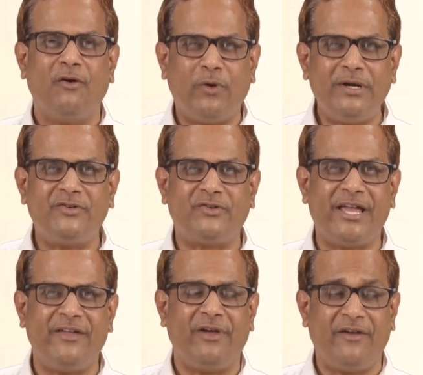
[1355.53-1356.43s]

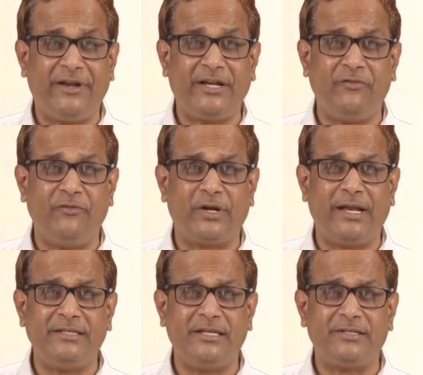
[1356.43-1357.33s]
OneDrive, effective
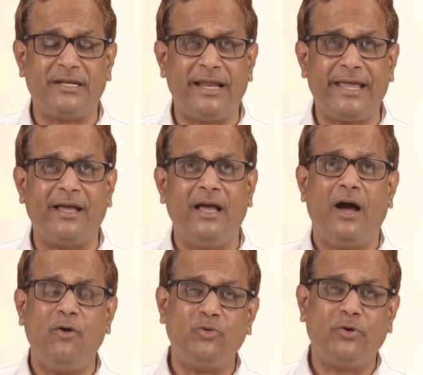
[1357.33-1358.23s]
utilization, like
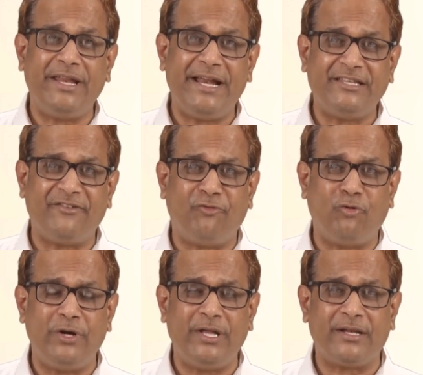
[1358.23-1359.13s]
how to create the
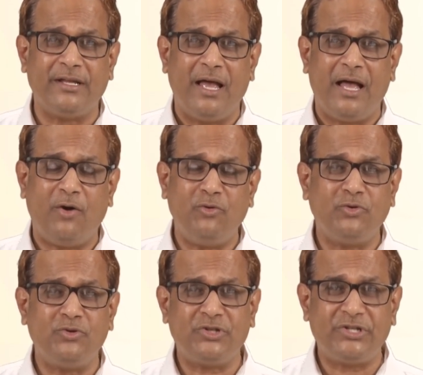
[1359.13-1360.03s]
folder, how
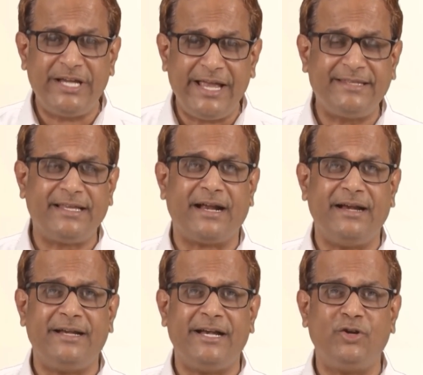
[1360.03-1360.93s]
to share the
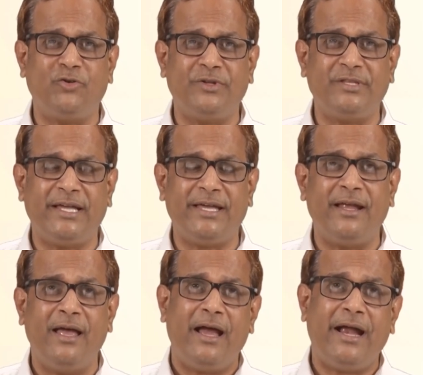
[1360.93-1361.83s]
content over
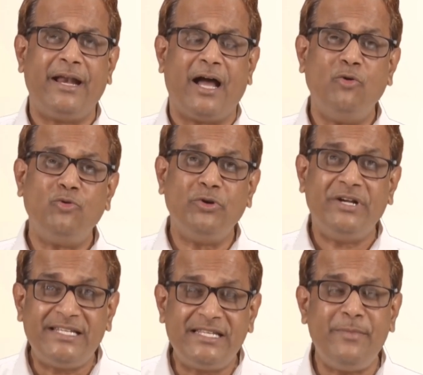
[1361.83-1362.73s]
there and how to
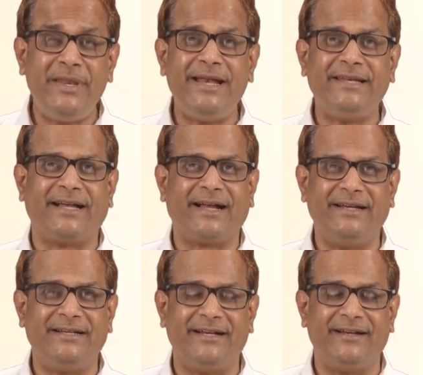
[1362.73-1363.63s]
disseminate the
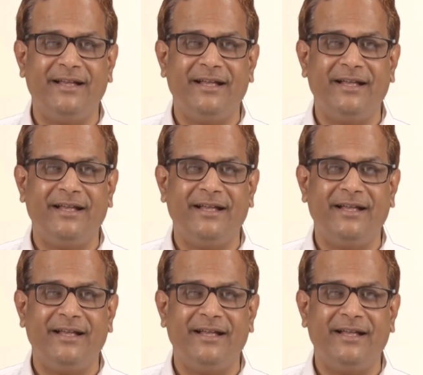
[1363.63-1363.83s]
content.